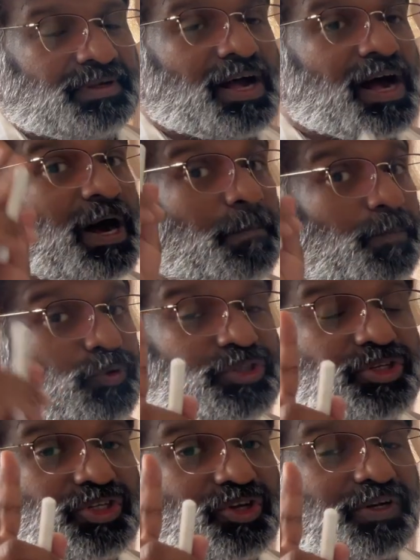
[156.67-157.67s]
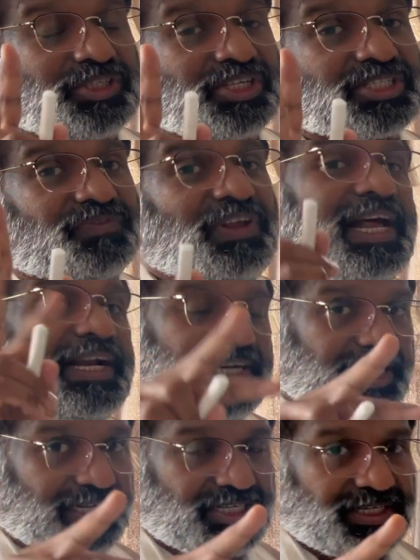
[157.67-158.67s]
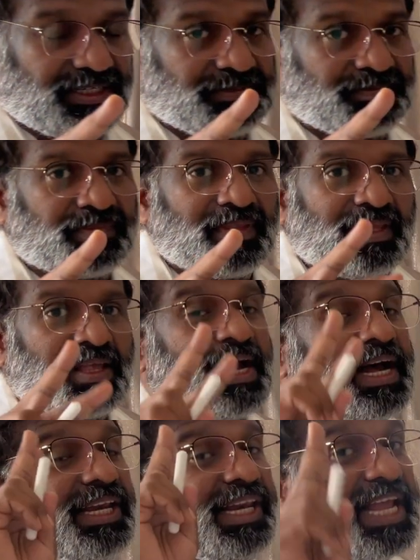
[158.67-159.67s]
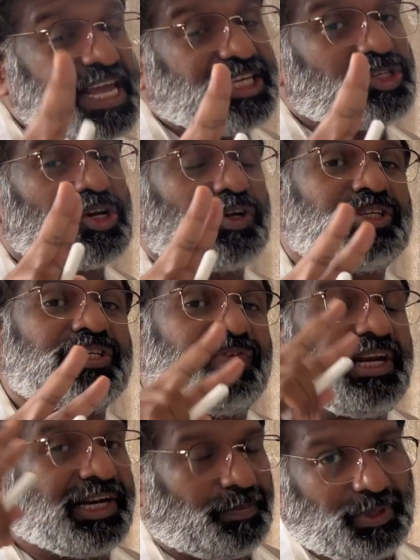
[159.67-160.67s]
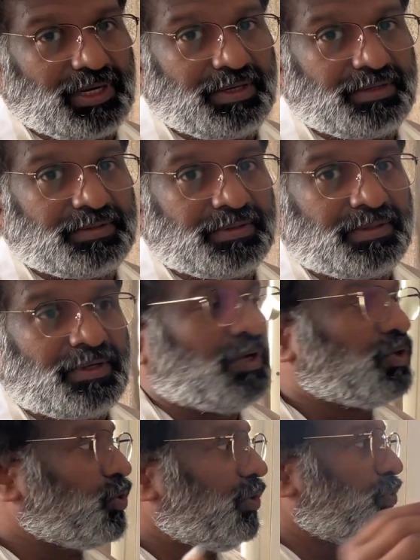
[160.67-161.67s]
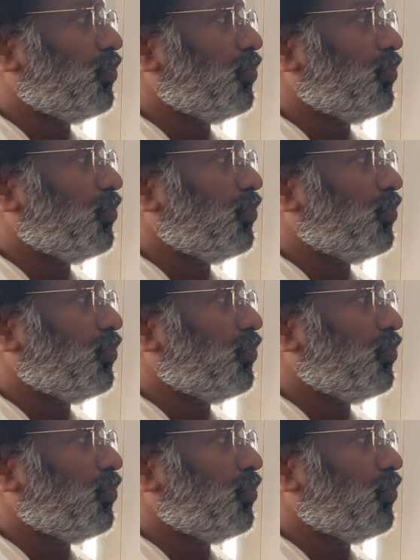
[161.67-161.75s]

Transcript: Opposite charges will attract and like charges will repel. So if you